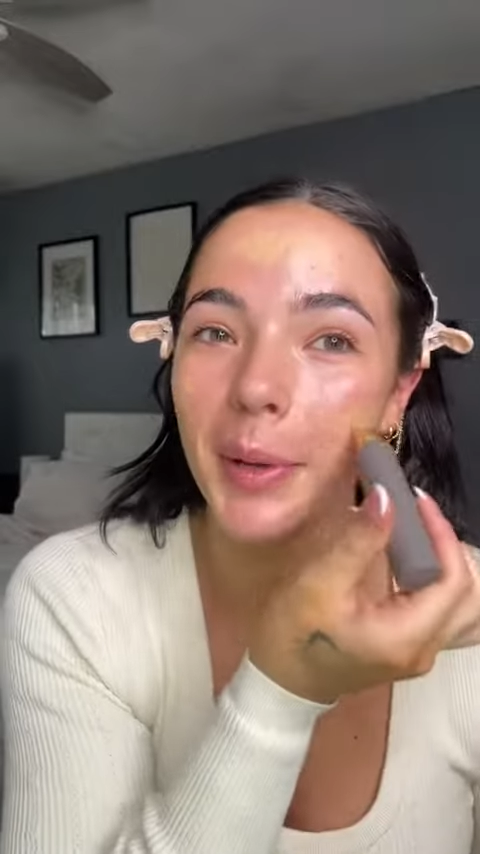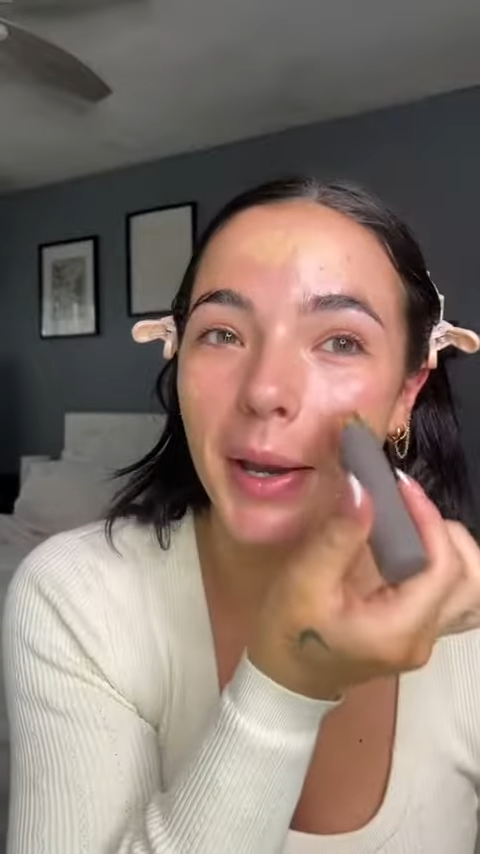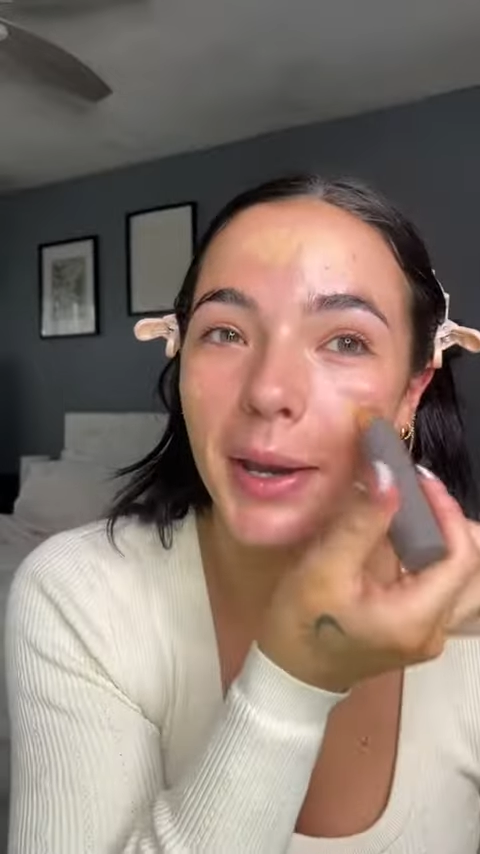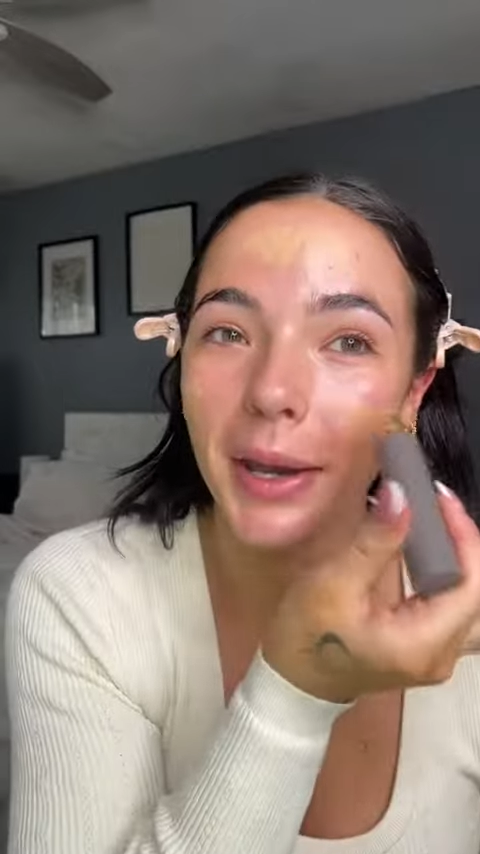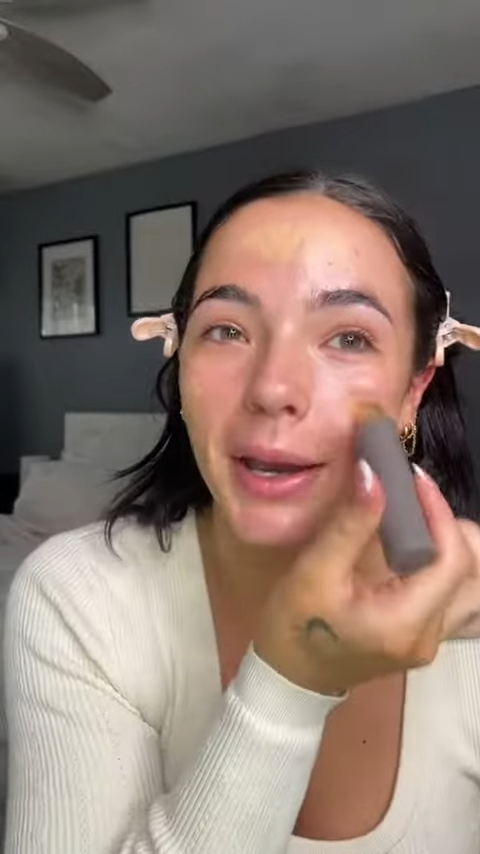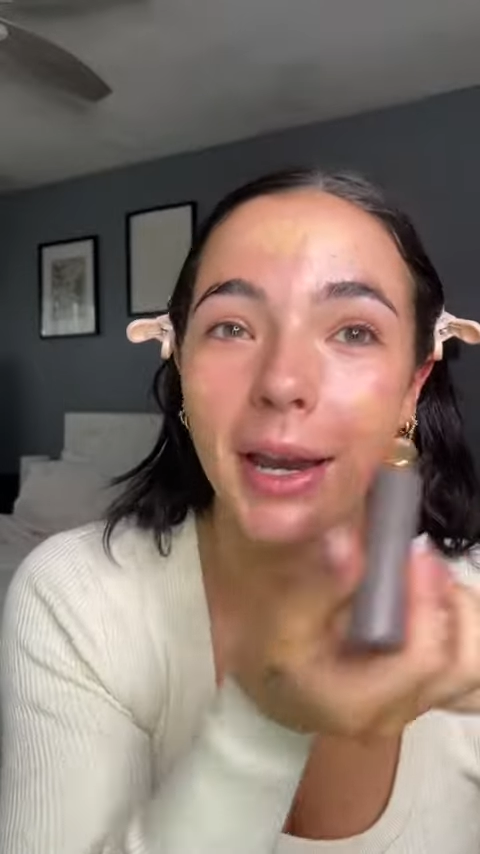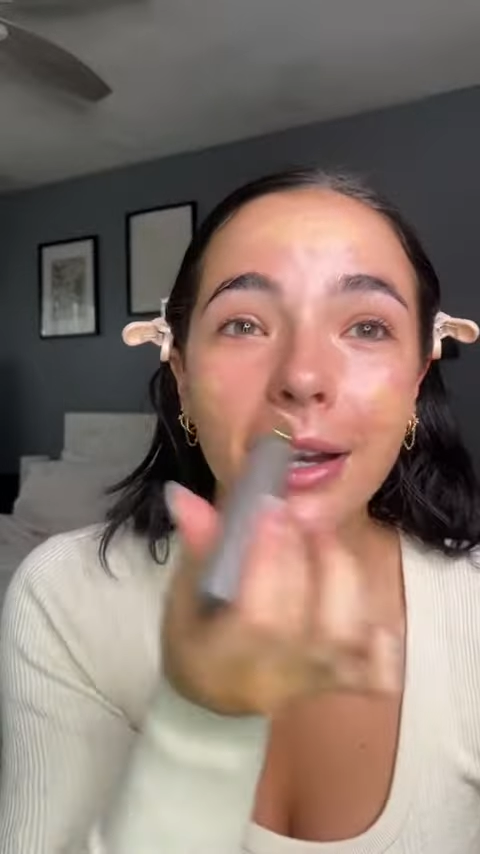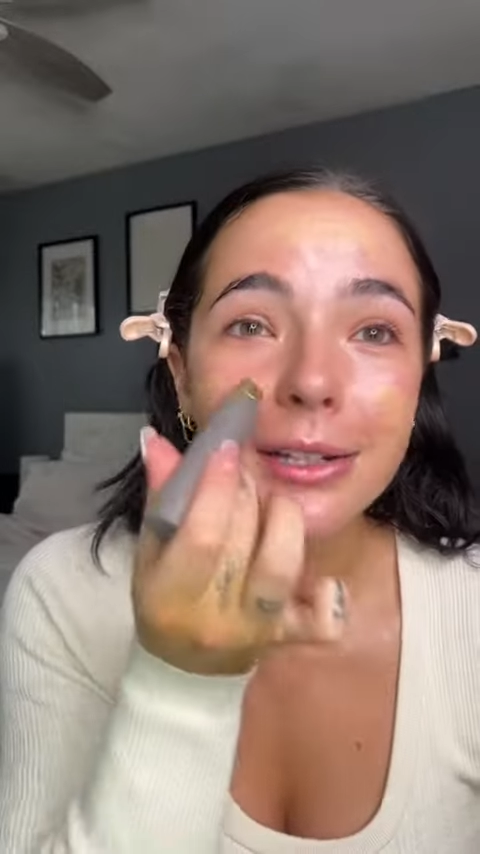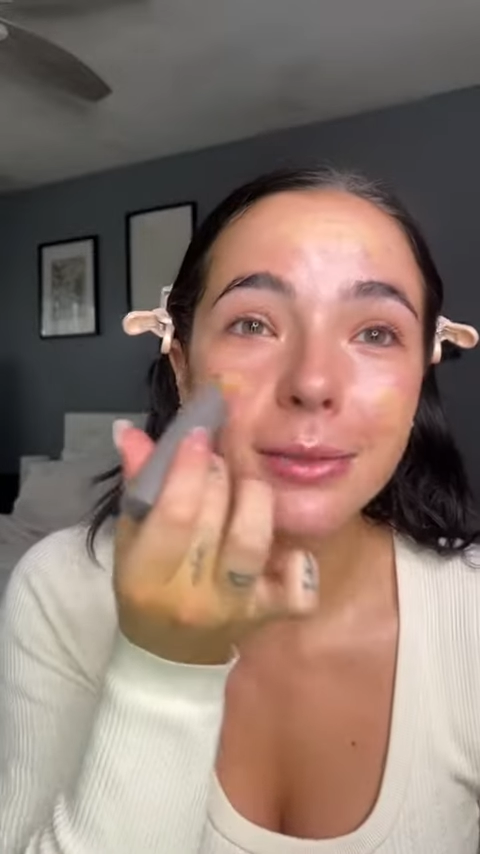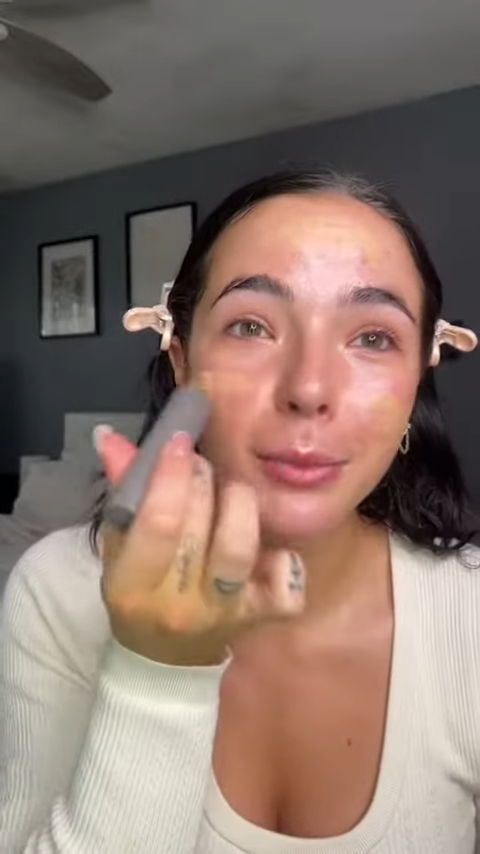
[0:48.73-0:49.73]
but I
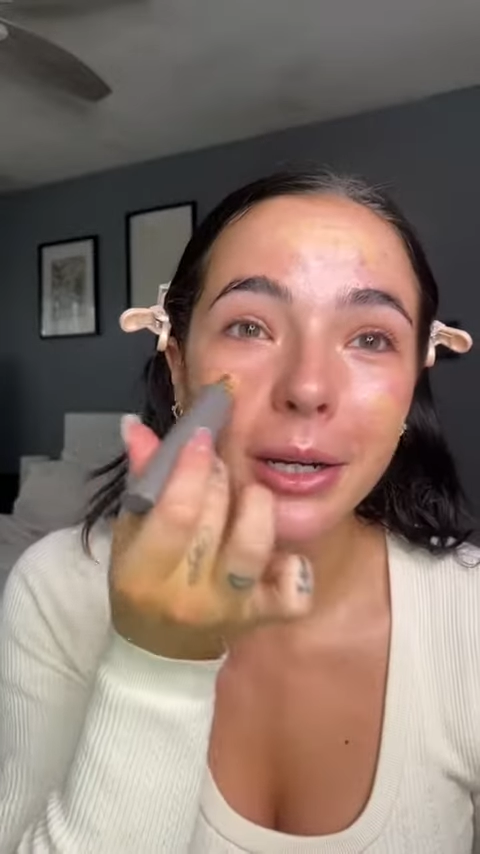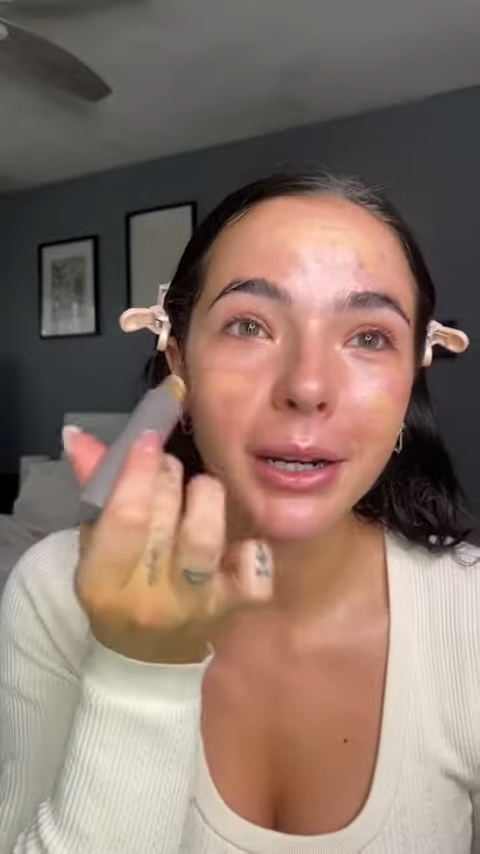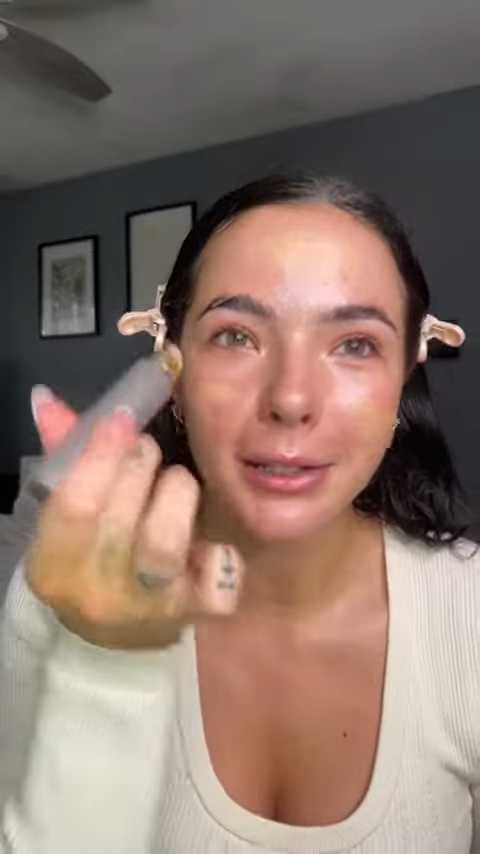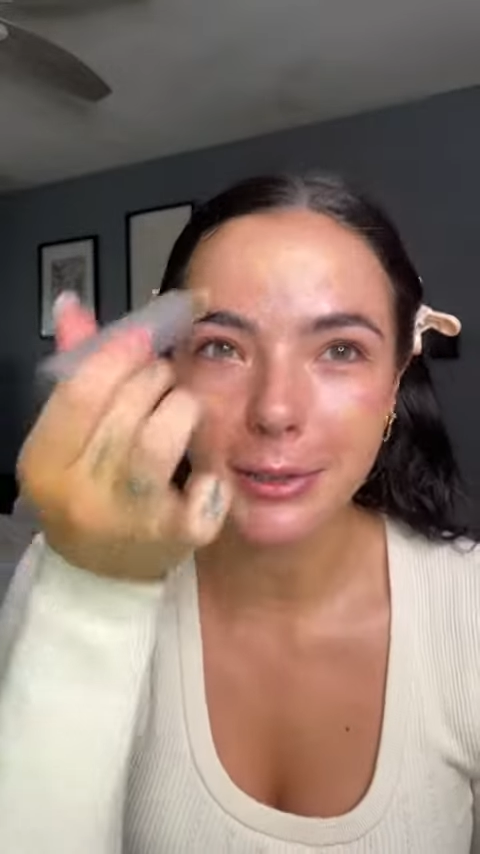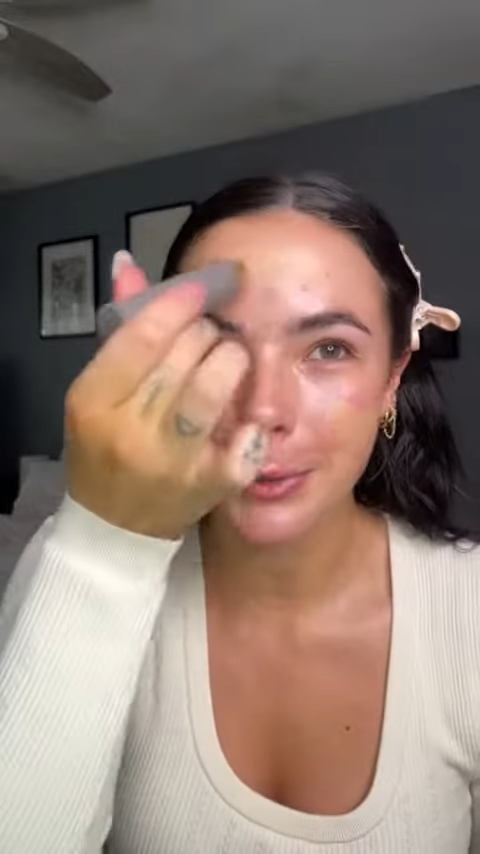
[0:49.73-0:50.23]
got some redness,